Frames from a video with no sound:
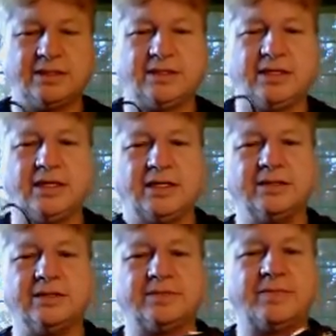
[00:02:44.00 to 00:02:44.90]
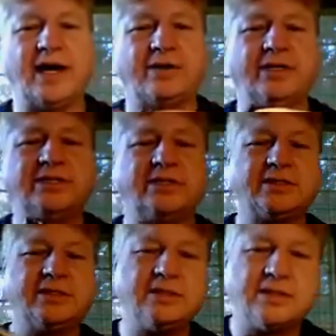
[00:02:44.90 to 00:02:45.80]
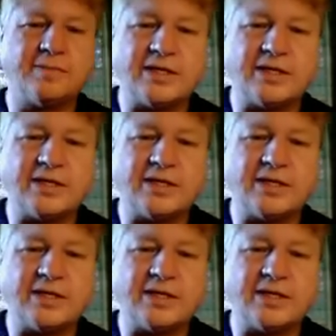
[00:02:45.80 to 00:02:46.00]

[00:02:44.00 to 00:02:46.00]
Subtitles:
The battery just